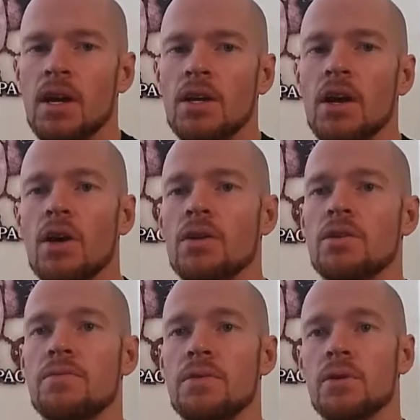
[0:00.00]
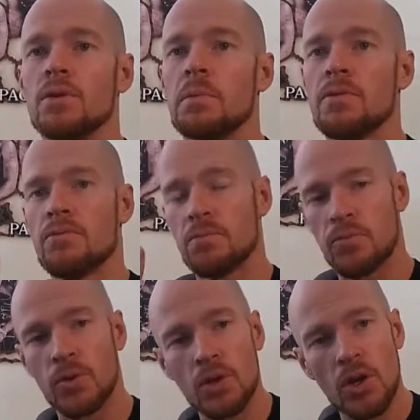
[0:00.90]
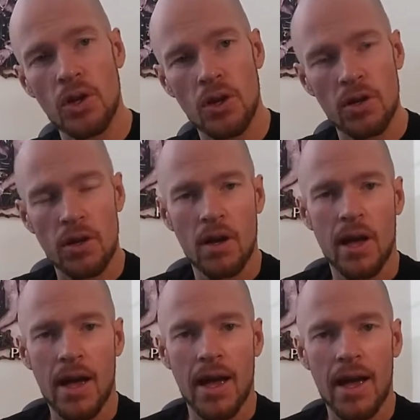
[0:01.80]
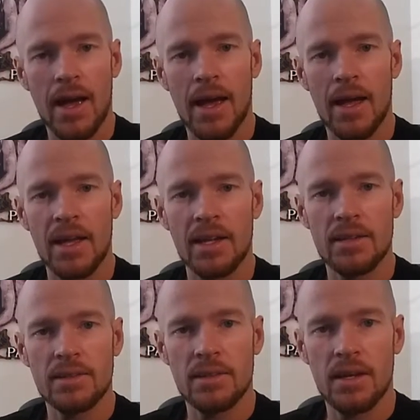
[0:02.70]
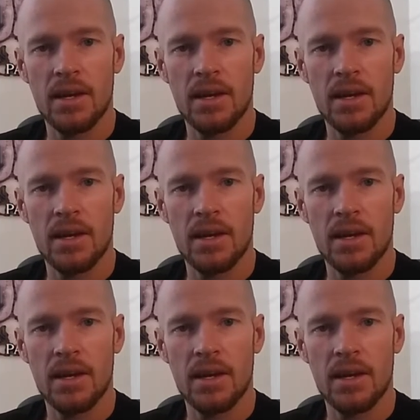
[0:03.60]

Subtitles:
you feel a bit fuller. And